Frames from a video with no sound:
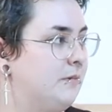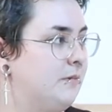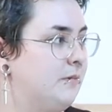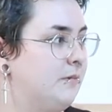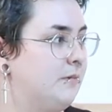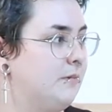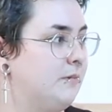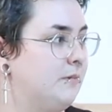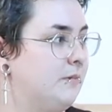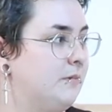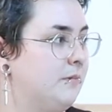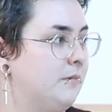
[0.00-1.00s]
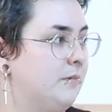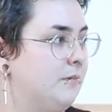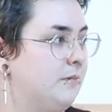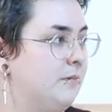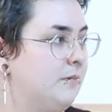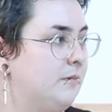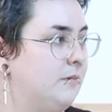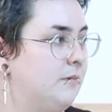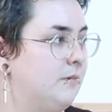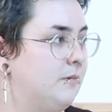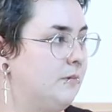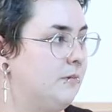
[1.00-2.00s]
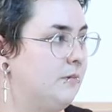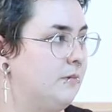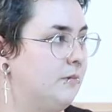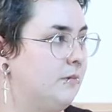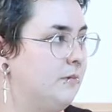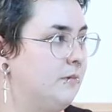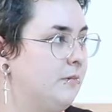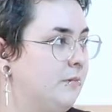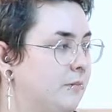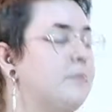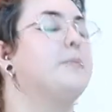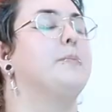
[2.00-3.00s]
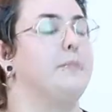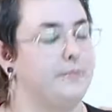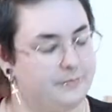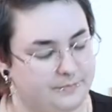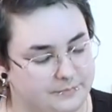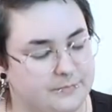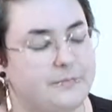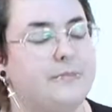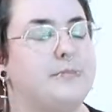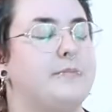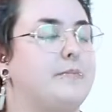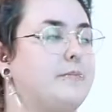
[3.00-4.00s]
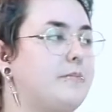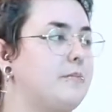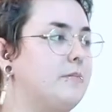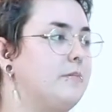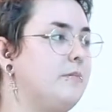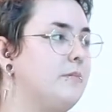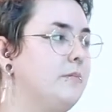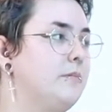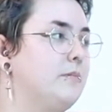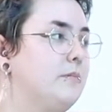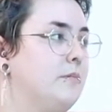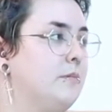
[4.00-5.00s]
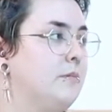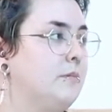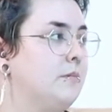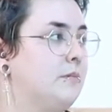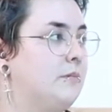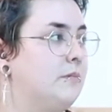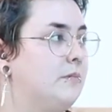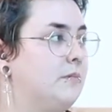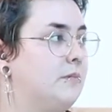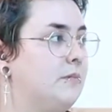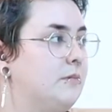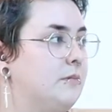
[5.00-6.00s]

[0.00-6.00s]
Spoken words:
[no speech]